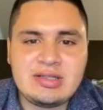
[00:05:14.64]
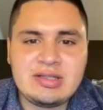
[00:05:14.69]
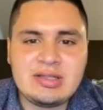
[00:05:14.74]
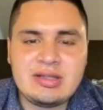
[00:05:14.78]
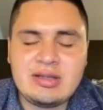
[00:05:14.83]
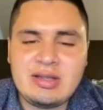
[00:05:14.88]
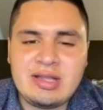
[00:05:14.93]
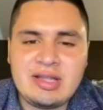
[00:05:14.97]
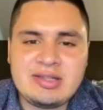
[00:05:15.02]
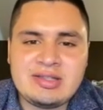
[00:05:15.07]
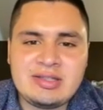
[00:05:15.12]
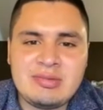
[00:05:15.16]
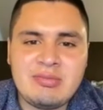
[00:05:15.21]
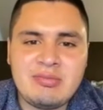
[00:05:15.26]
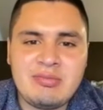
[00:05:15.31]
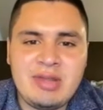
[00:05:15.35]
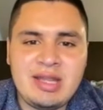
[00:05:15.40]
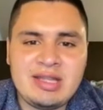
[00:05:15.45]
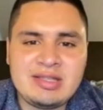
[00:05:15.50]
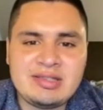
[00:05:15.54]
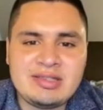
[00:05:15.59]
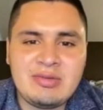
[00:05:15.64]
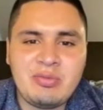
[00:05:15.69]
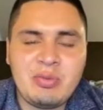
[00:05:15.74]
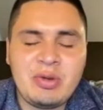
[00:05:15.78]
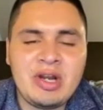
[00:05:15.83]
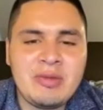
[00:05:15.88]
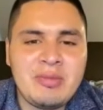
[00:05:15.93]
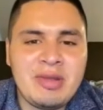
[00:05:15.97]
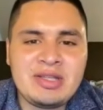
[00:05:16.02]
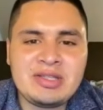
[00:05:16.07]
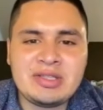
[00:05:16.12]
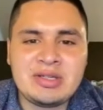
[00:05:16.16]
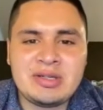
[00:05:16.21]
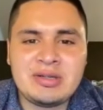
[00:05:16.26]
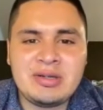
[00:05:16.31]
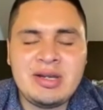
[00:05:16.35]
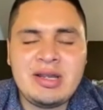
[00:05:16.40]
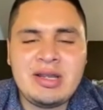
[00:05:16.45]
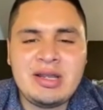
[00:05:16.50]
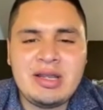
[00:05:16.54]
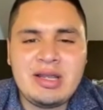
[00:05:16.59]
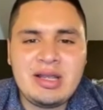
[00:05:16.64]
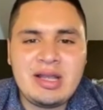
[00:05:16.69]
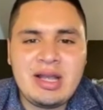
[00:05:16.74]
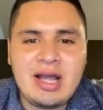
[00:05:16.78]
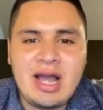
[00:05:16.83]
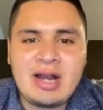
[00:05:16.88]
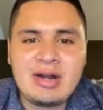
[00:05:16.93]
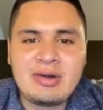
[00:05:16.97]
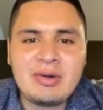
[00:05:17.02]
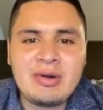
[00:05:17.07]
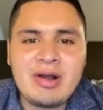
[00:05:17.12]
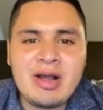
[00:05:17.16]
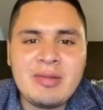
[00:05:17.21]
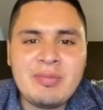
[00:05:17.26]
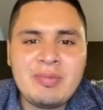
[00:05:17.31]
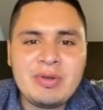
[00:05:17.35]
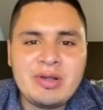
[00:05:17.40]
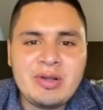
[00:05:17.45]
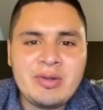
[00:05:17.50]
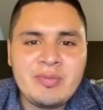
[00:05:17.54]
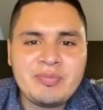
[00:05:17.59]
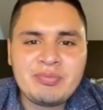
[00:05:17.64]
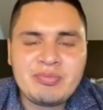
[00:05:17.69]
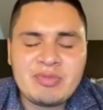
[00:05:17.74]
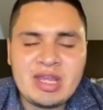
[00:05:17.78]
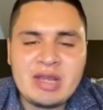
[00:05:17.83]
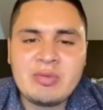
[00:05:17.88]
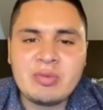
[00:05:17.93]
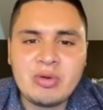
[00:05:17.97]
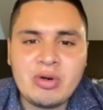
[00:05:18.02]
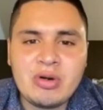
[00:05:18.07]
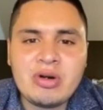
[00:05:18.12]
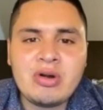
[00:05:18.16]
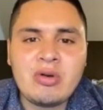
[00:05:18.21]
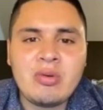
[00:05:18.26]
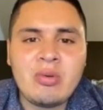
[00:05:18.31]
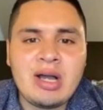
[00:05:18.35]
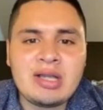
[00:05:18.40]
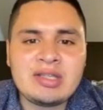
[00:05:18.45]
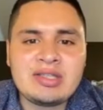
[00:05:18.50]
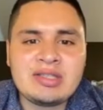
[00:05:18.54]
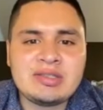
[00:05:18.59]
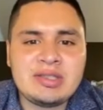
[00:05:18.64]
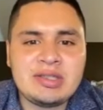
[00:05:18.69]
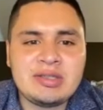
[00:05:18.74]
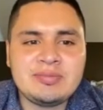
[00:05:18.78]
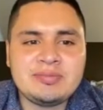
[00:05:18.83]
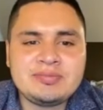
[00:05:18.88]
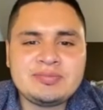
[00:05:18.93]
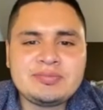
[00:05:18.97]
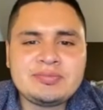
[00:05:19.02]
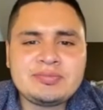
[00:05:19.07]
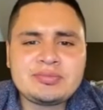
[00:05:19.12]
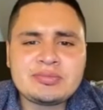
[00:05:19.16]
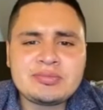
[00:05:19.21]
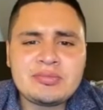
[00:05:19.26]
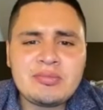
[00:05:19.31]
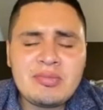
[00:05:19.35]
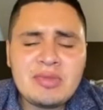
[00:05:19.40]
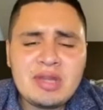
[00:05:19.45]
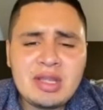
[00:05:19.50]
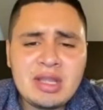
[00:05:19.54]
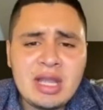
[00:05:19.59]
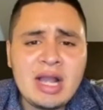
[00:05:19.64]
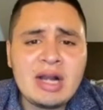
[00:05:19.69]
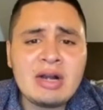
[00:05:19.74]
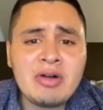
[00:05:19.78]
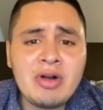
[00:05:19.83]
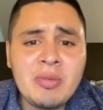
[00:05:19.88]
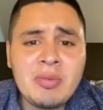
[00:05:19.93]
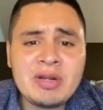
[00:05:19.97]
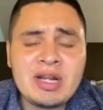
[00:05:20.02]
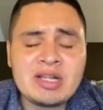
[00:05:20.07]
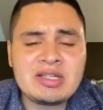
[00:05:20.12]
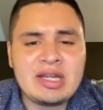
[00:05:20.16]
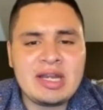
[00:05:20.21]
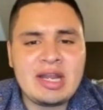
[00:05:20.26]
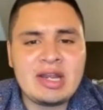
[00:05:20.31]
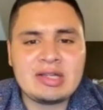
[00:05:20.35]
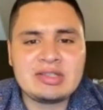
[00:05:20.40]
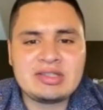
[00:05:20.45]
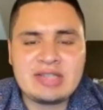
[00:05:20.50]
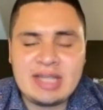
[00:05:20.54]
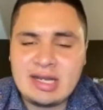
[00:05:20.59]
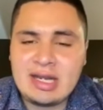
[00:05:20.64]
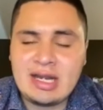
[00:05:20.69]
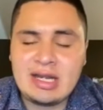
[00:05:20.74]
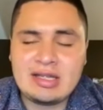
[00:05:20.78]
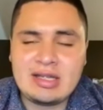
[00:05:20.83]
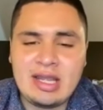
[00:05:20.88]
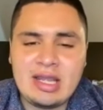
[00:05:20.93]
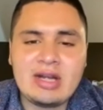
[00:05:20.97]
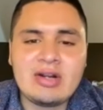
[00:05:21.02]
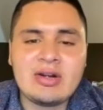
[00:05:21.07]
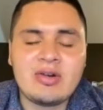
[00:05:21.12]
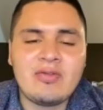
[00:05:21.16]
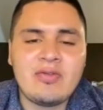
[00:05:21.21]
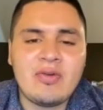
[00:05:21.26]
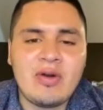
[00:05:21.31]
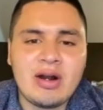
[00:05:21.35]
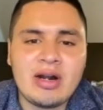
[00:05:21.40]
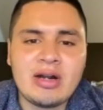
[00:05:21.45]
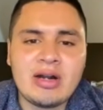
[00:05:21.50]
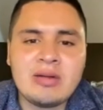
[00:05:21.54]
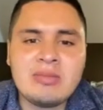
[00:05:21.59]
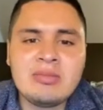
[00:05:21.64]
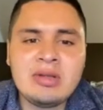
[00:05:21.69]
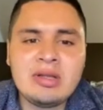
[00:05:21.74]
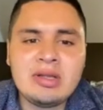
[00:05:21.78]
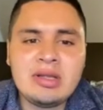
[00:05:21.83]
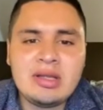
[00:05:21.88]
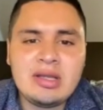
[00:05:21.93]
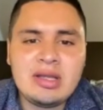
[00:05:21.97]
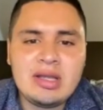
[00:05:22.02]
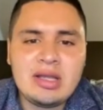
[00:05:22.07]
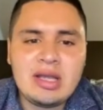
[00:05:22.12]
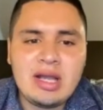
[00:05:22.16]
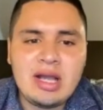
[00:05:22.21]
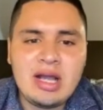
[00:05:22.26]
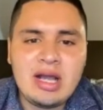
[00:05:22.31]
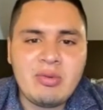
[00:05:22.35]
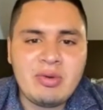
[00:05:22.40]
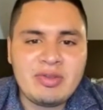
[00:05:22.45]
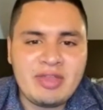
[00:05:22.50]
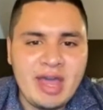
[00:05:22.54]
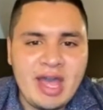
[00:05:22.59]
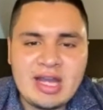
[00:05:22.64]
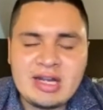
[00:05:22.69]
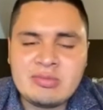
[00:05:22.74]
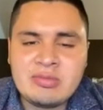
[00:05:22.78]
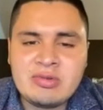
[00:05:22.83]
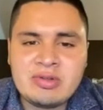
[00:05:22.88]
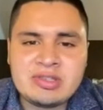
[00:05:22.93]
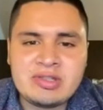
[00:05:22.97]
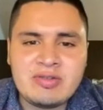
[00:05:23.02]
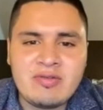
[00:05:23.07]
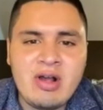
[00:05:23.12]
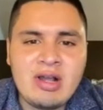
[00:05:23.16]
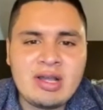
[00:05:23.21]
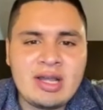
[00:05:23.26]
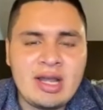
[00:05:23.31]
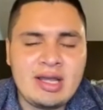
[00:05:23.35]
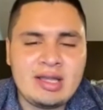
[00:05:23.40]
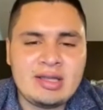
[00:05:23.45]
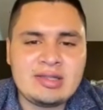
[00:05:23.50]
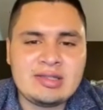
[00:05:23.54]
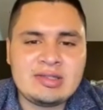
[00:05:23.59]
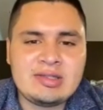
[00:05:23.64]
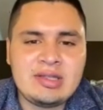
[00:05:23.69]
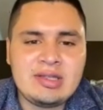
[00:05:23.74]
It's a weird mixture. I grew up in rural Washington. I grew up on a 10-acre farm with animals of all kinds.